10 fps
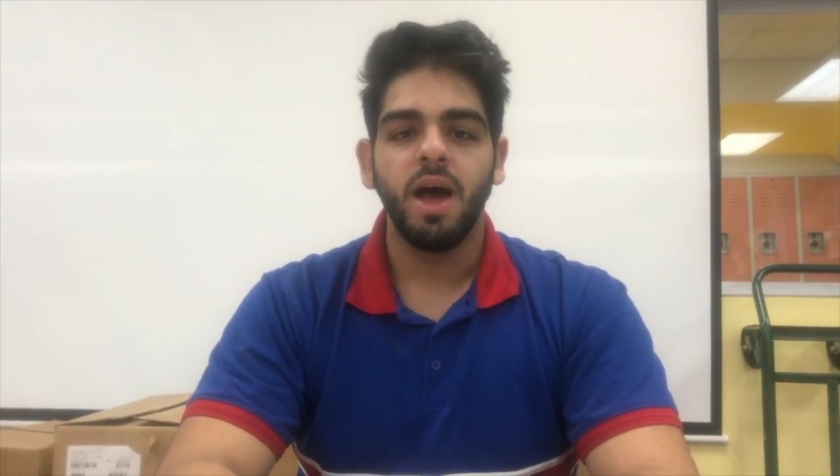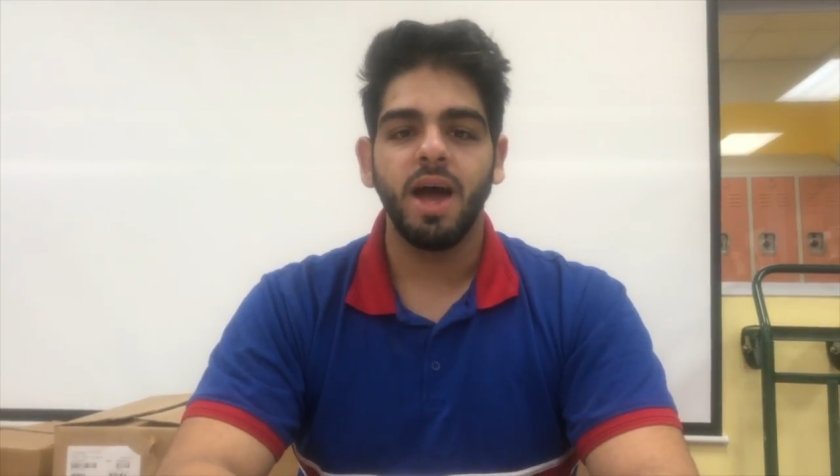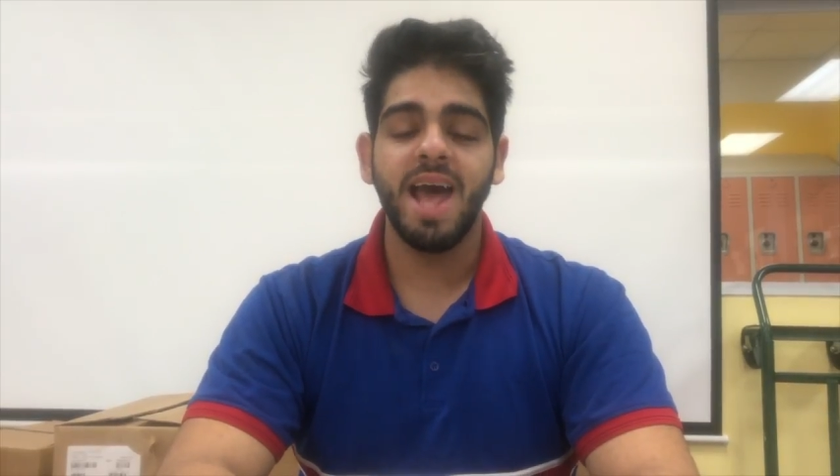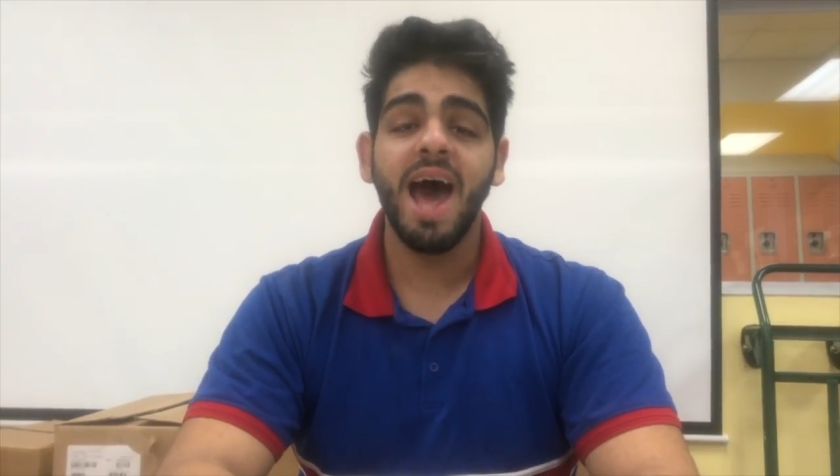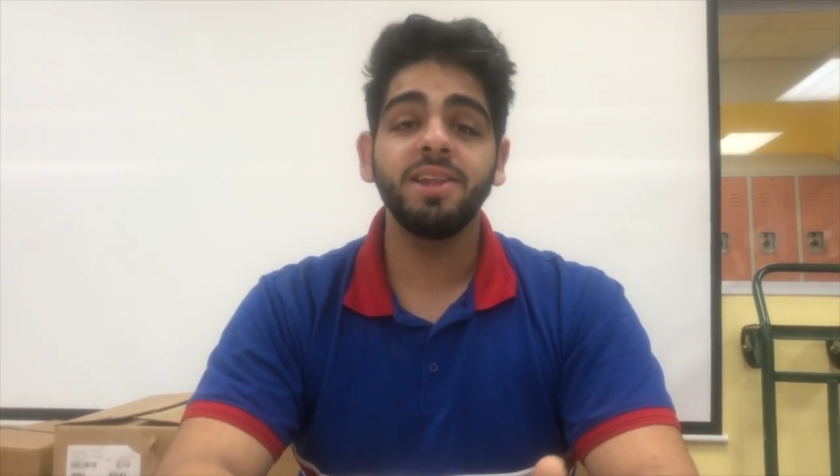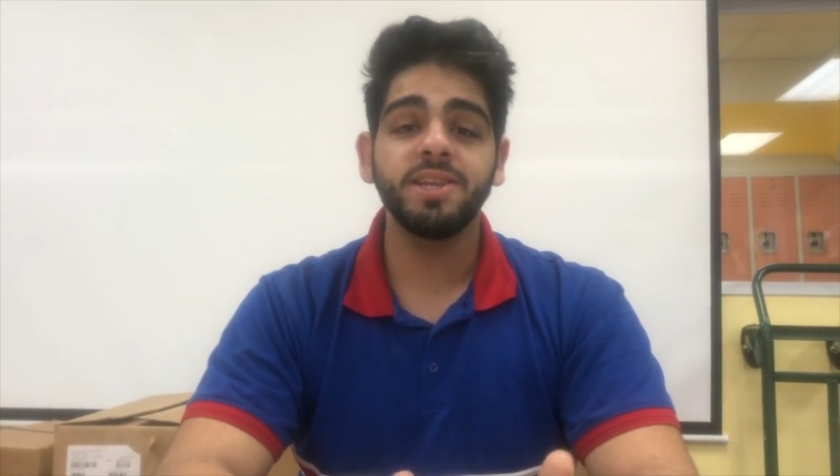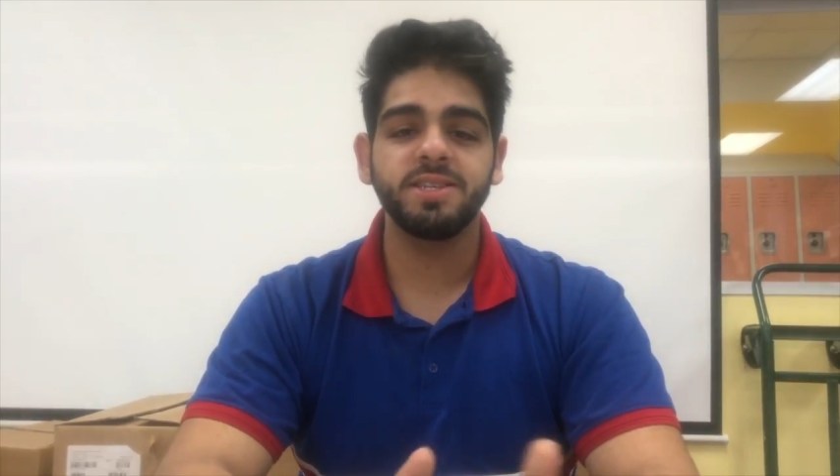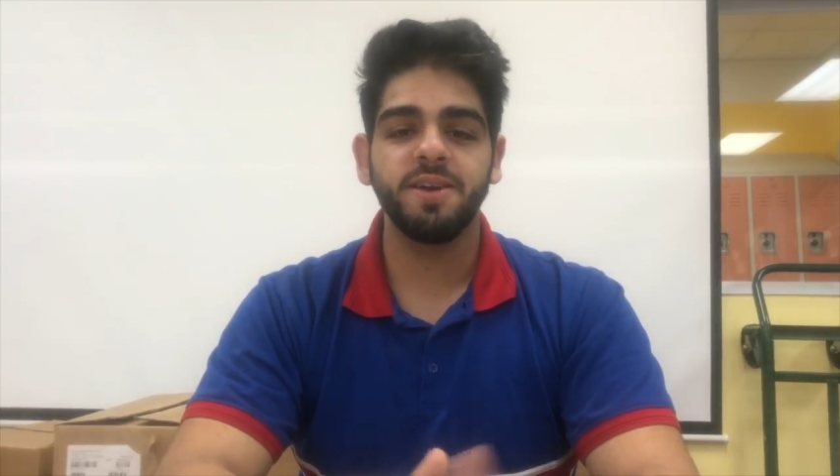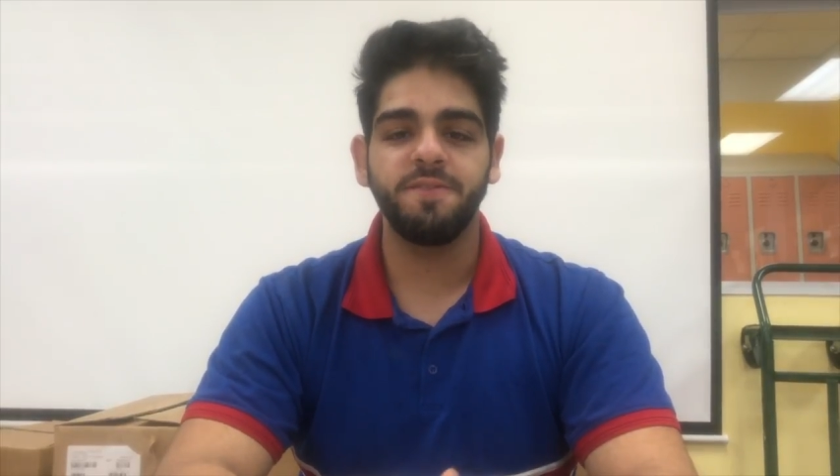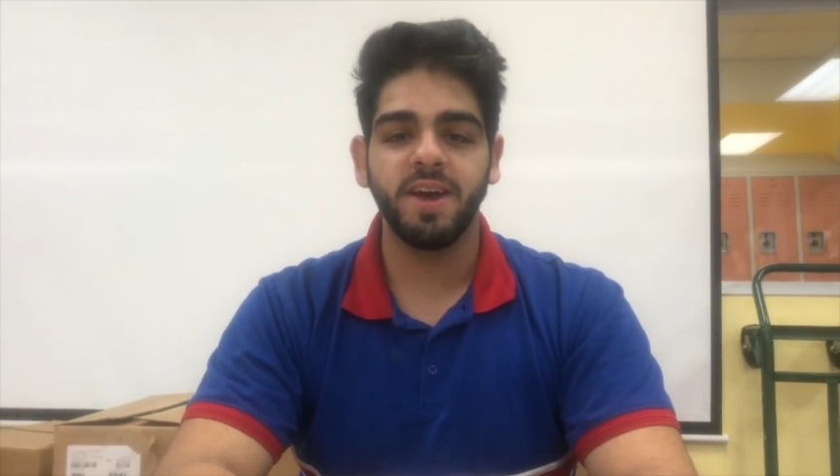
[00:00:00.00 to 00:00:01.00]
A
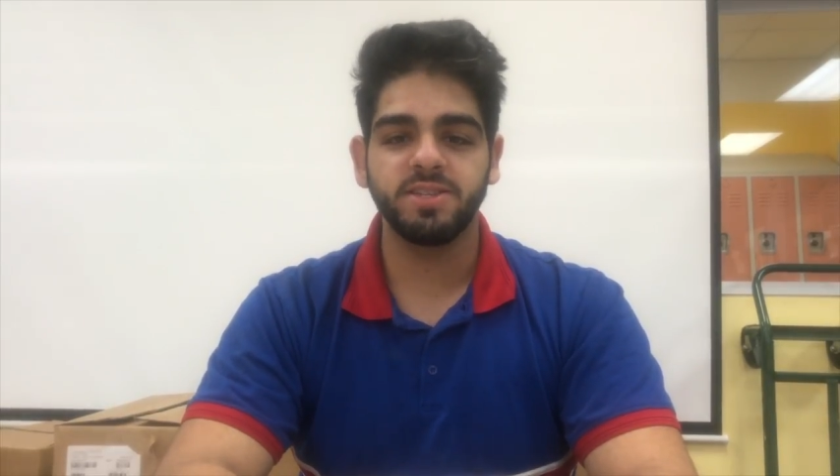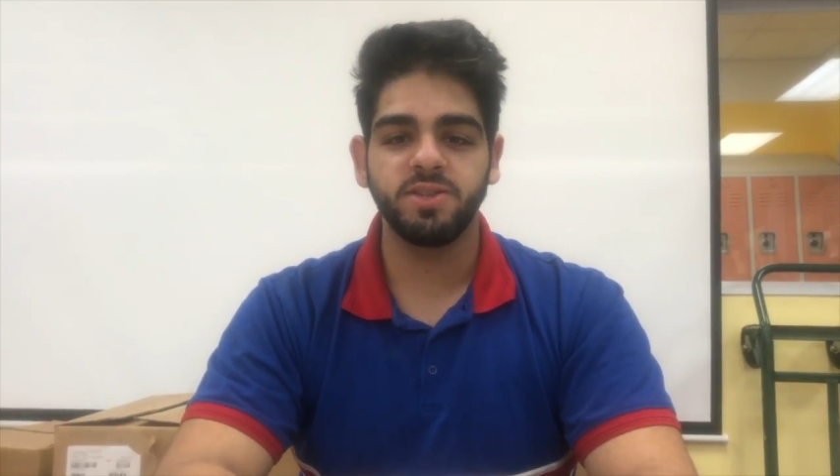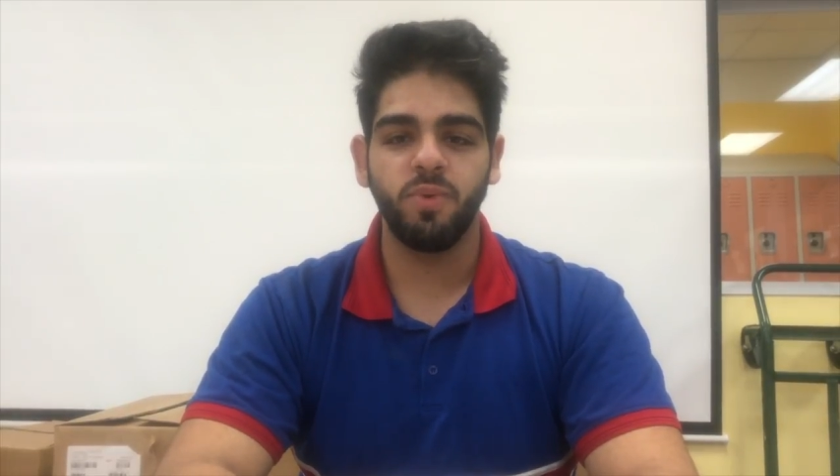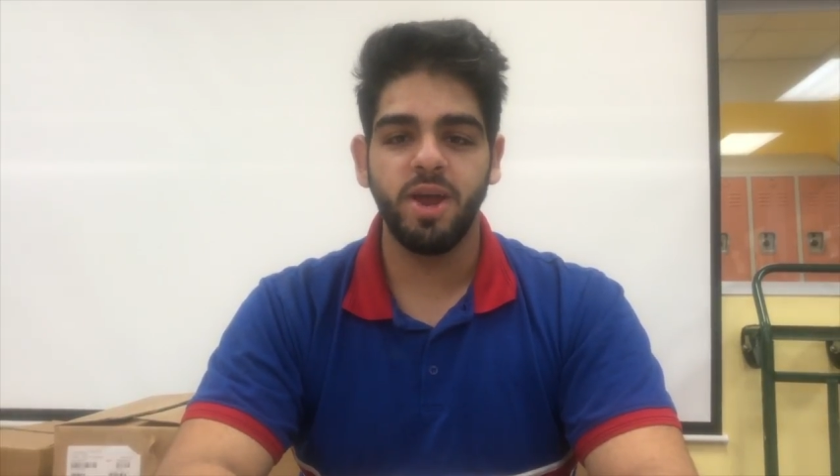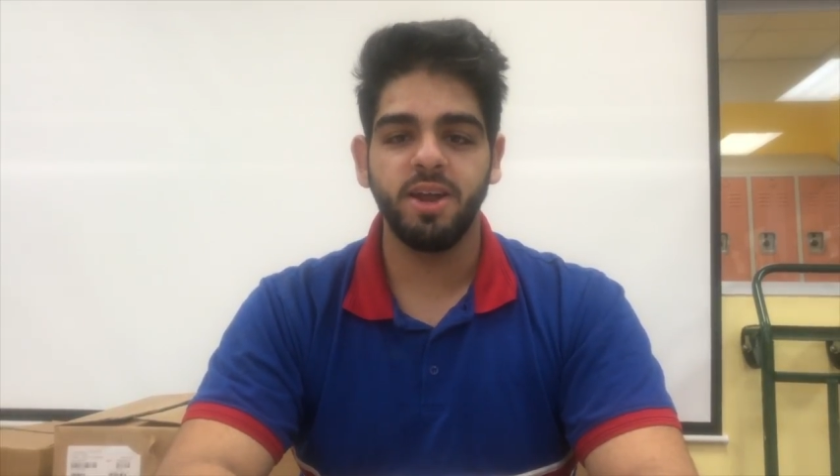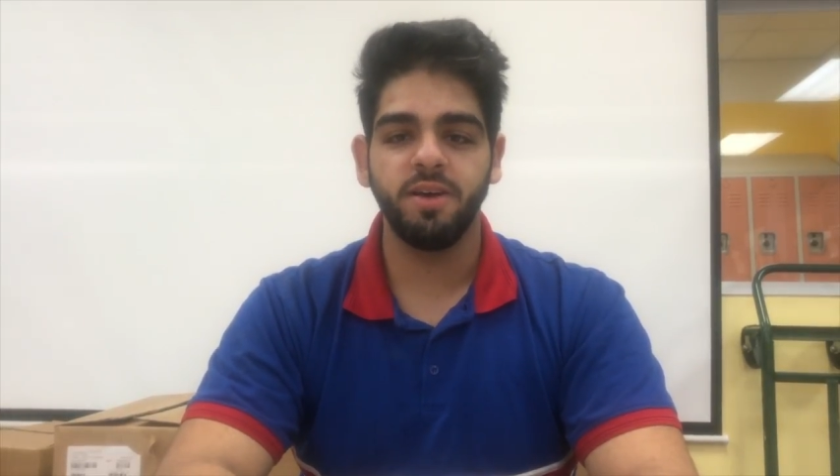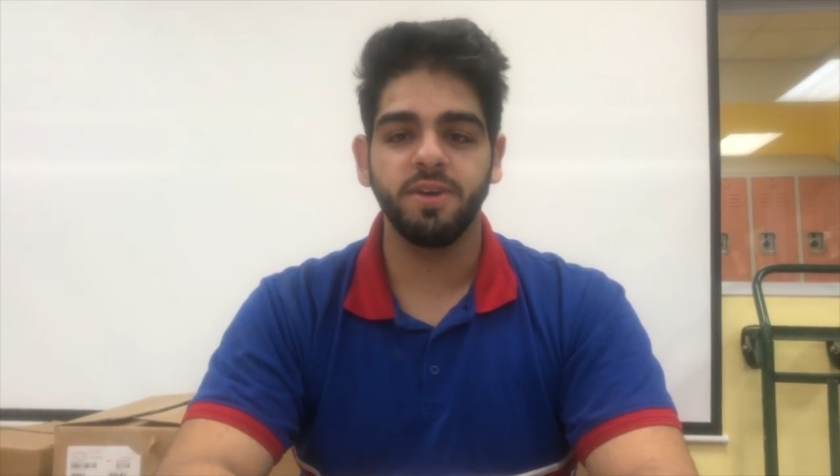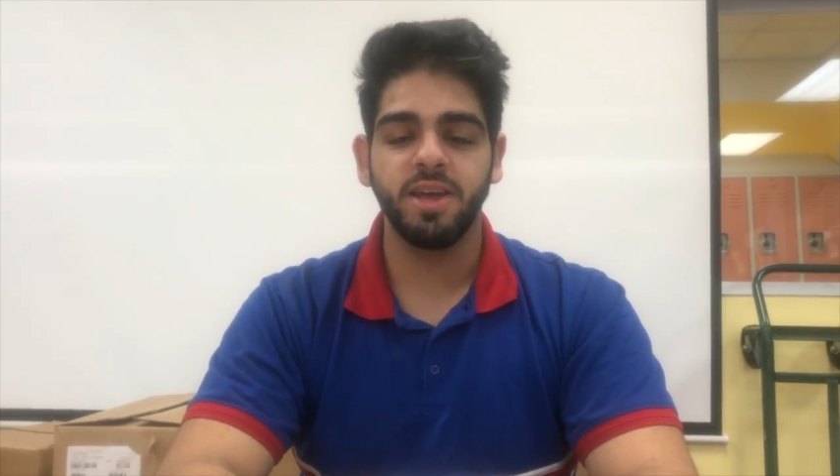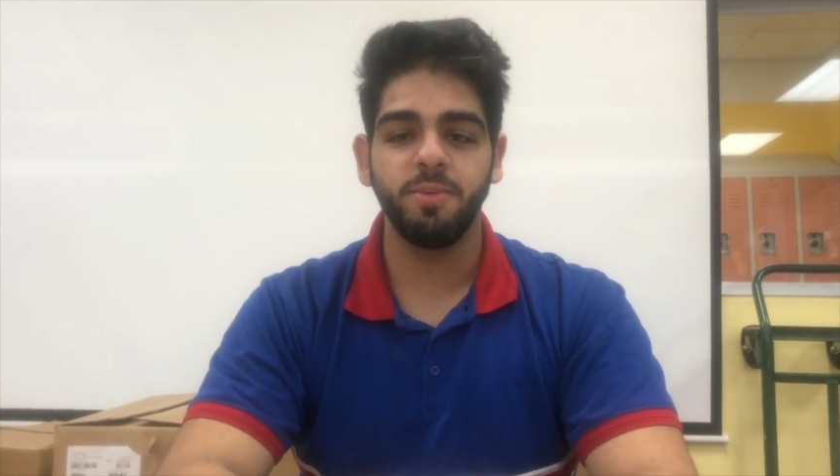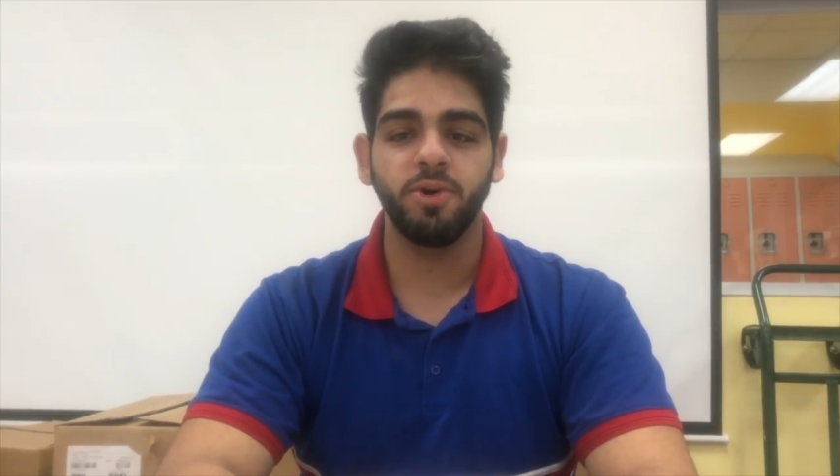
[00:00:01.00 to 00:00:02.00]
catalyst affects the rate of a
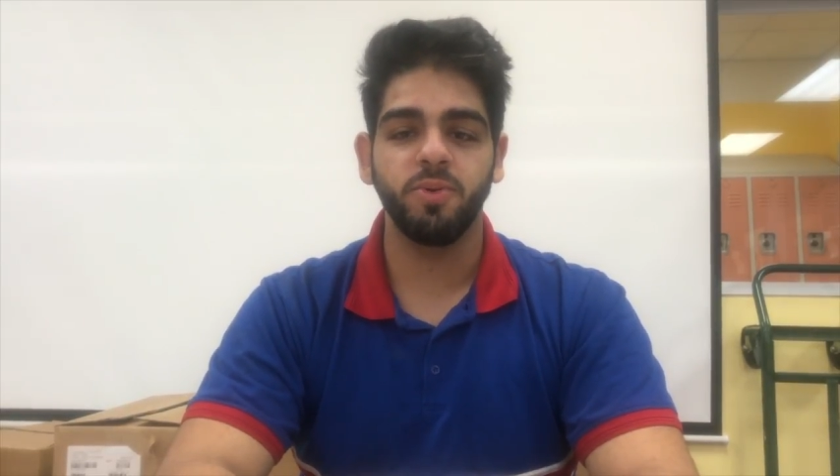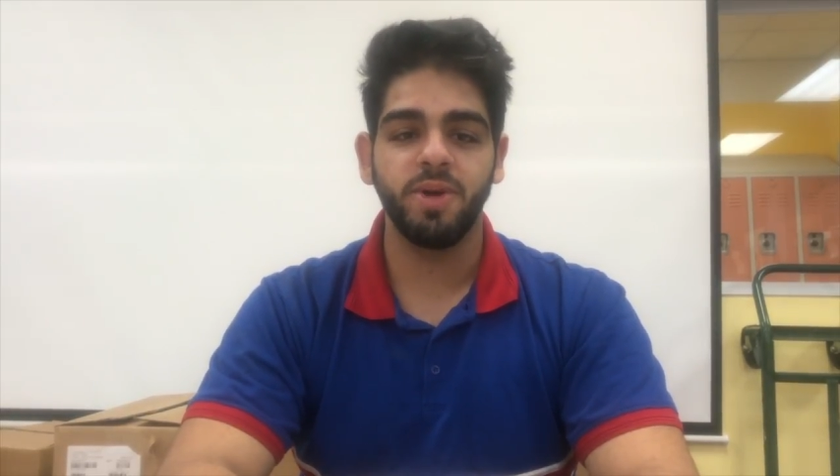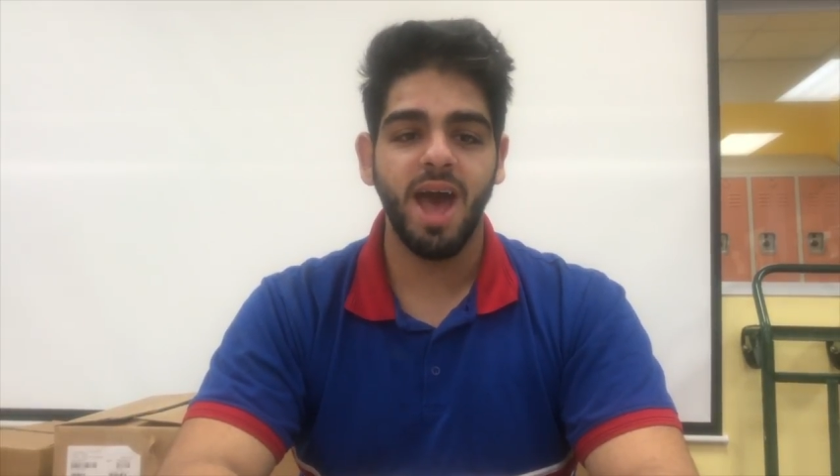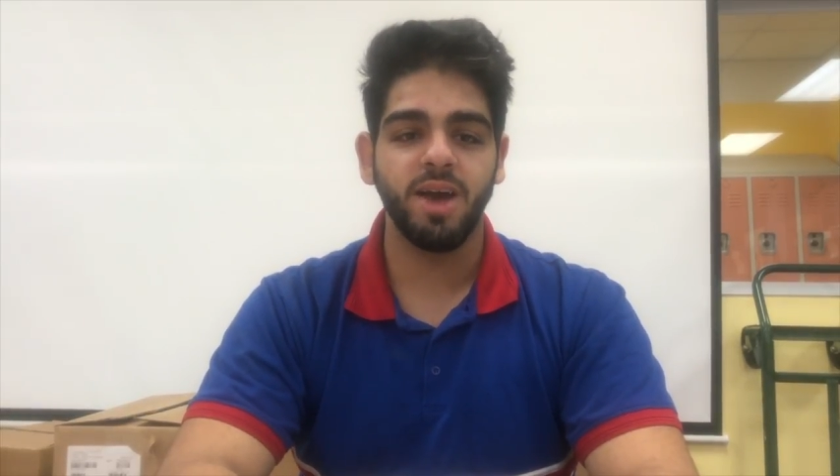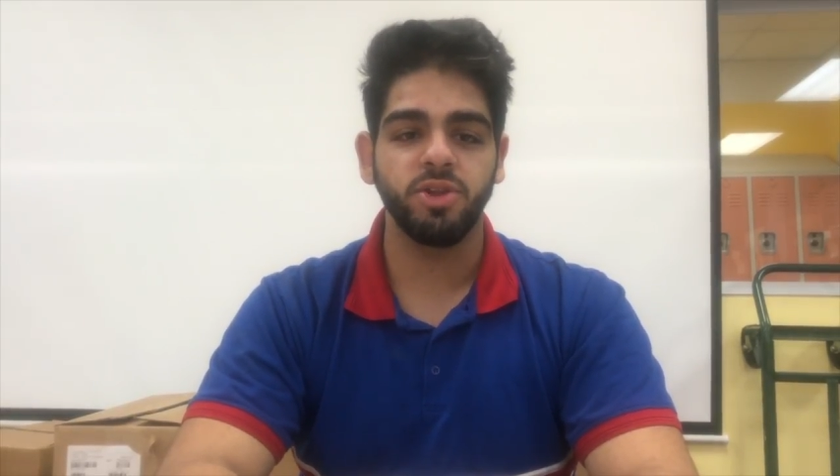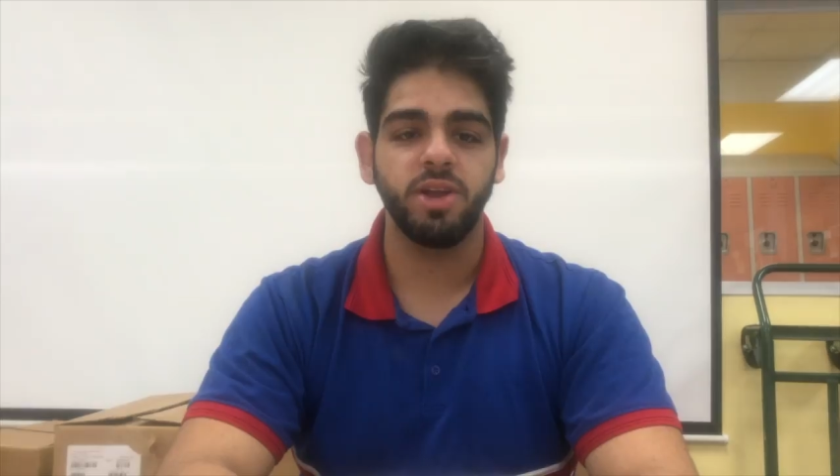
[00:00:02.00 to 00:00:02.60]
chemical reaction